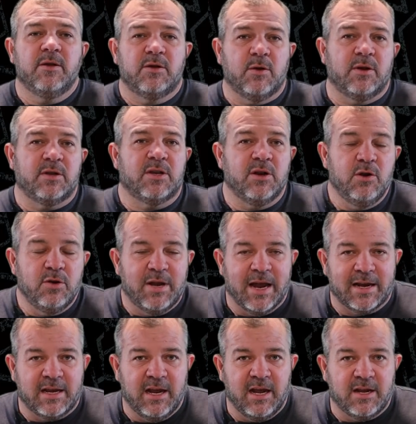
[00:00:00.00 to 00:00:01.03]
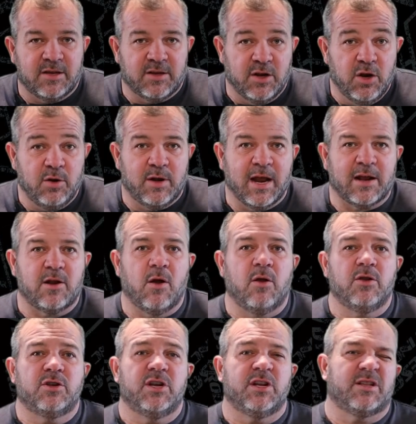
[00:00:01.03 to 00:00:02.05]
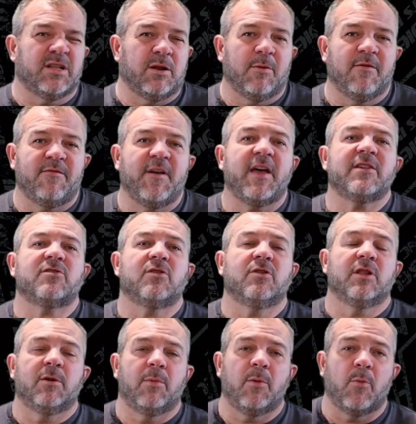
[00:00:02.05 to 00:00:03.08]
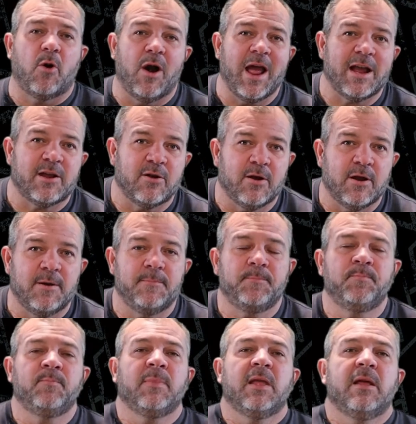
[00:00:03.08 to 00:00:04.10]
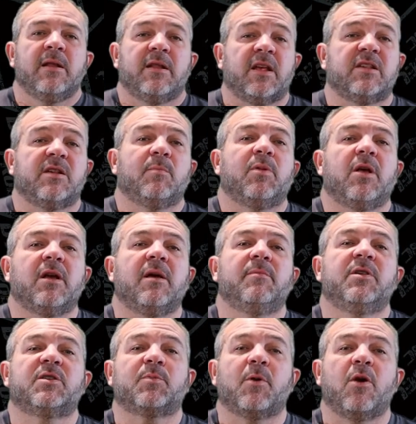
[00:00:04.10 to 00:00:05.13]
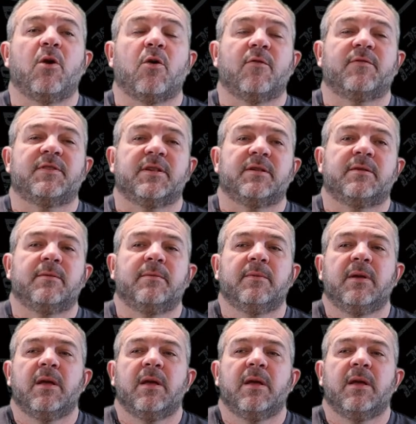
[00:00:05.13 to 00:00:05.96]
So it's a new technique, it's a new technology, it's a little bit faster and a little bit more accurate. Doesn't plug up the spray orifices.